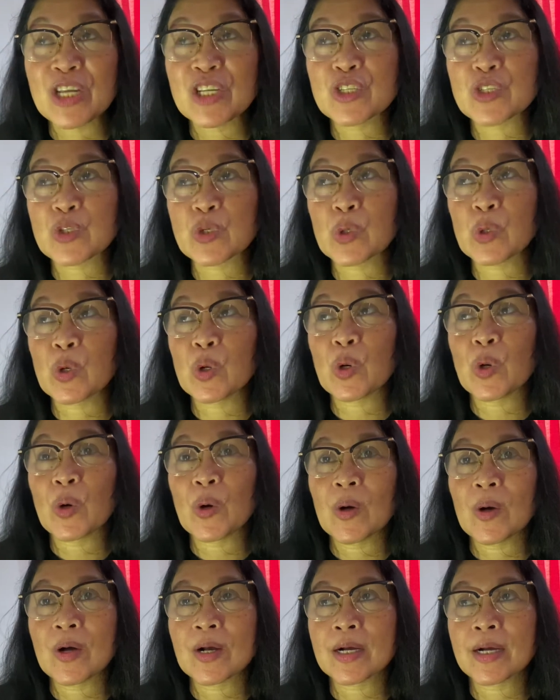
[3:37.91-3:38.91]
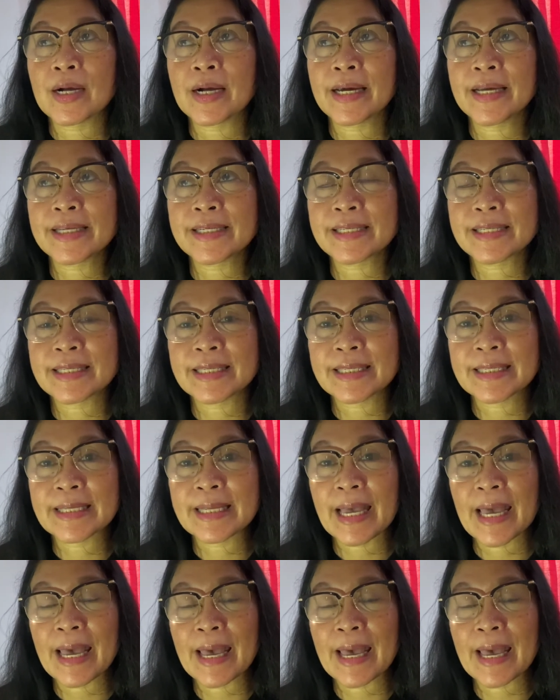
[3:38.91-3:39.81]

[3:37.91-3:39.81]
So, guys,